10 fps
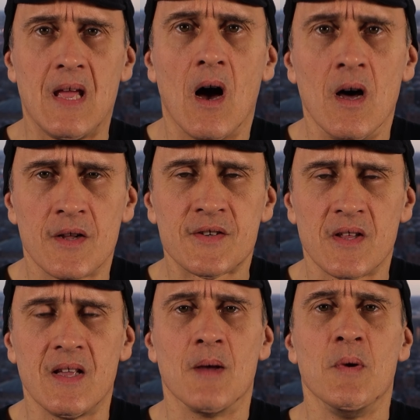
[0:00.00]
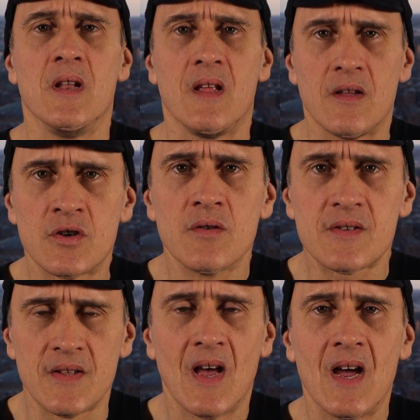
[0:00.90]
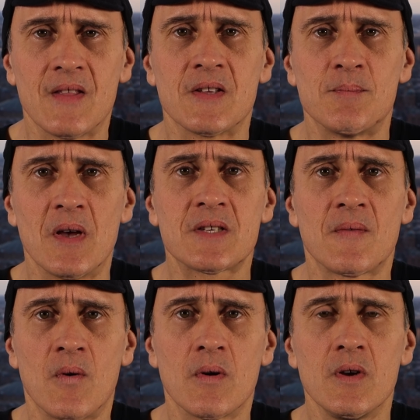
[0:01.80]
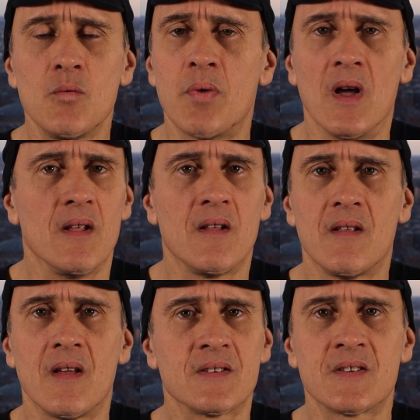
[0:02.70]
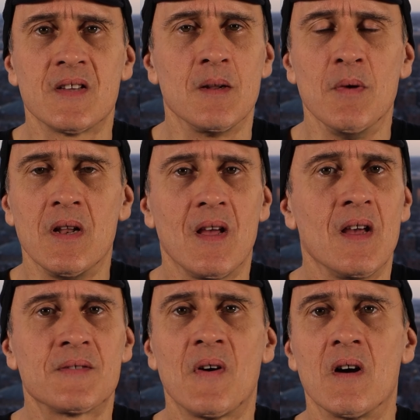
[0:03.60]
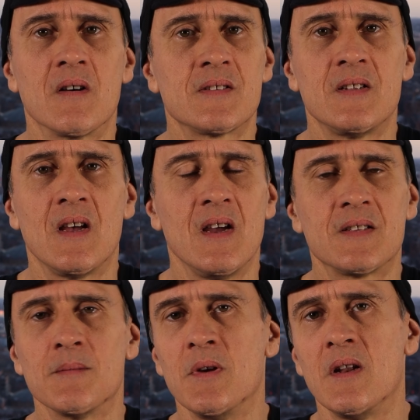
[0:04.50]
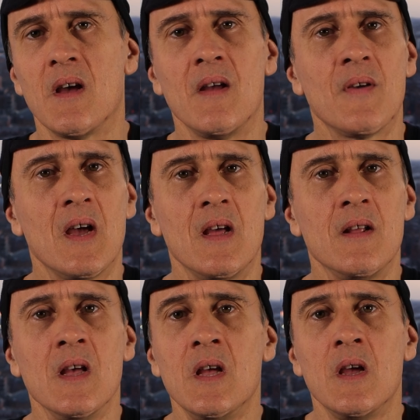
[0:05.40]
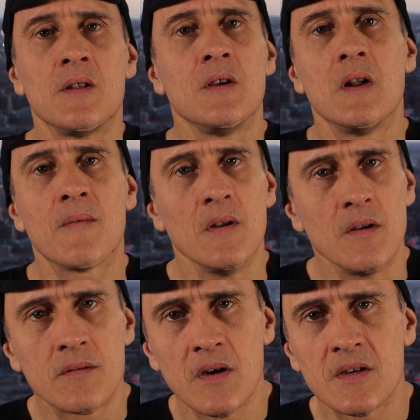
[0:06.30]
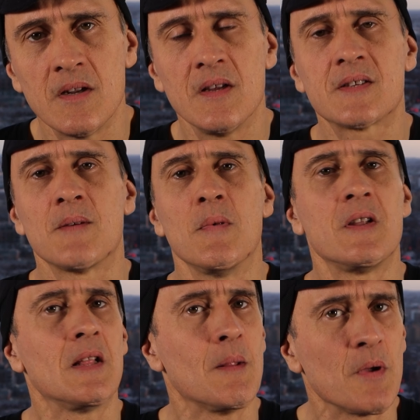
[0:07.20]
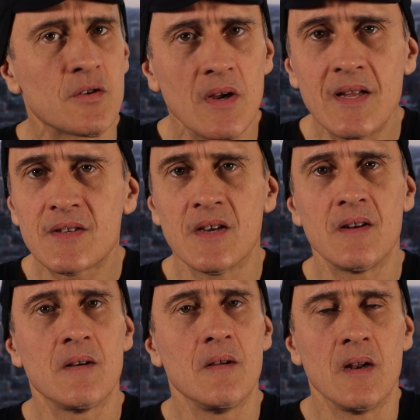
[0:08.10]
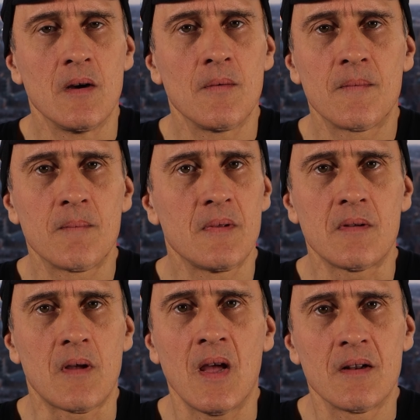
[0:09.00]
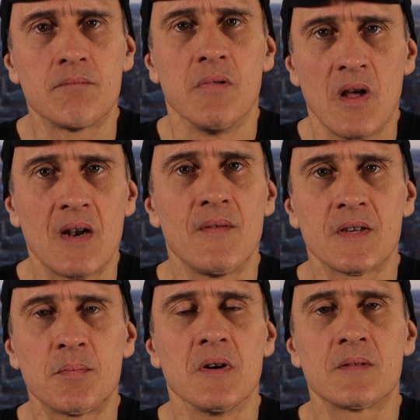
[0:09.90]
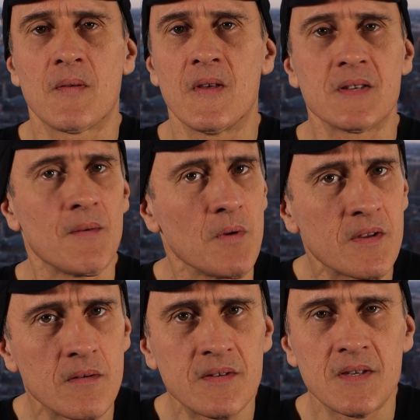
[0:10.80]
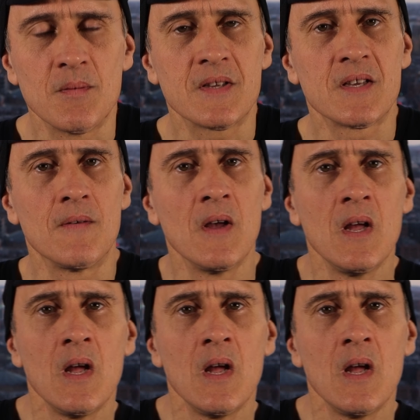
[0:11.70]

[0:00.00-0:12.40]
honestly, choose the diet that's best for you. But as I said, as far as the diets, I've had 2 different nutritionists. I've been to the Olympic Training Center. I've had a lot of experience with this. I've researched this myself.